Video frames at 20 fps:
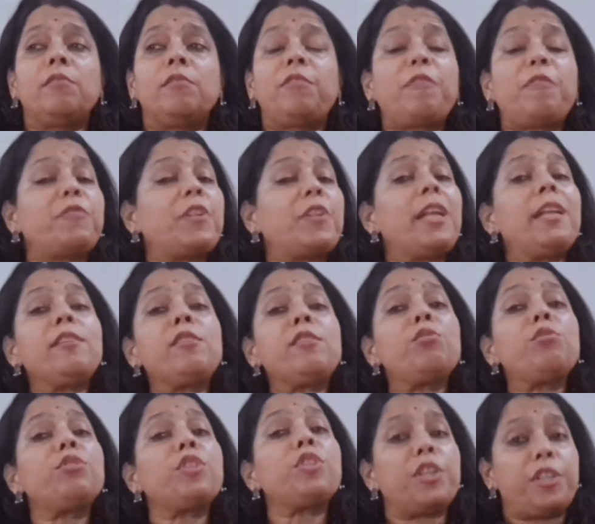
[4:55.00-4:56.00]
15
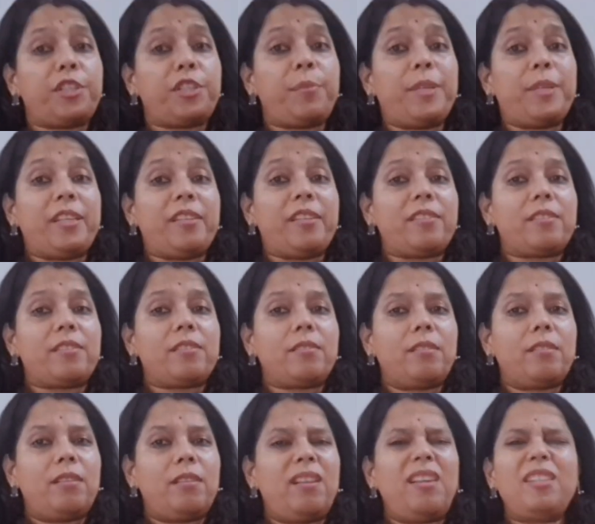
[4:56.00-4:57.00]
to 30 minutes
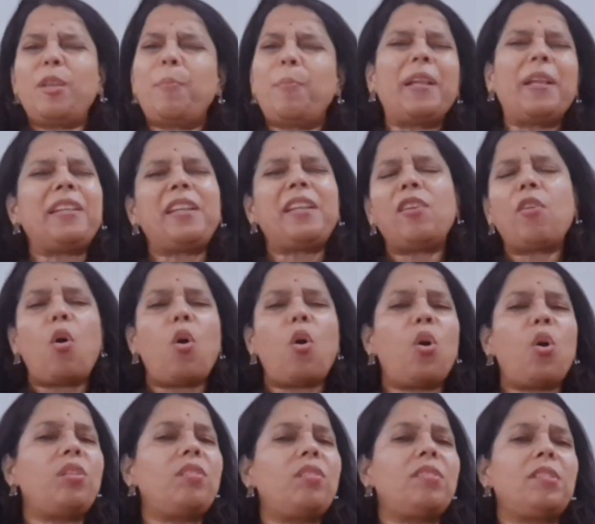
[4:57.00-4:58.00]
depending
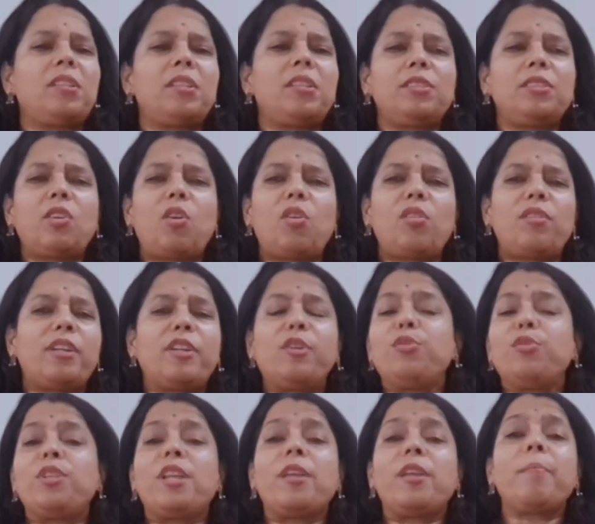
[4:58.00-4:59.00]
on your
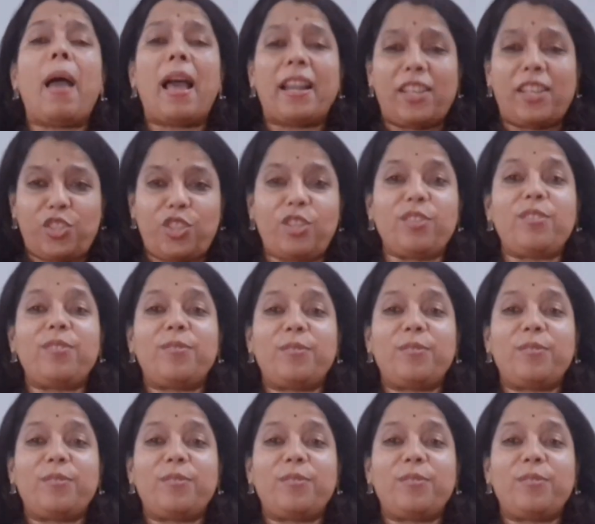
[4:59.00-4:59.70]
recruiting manager.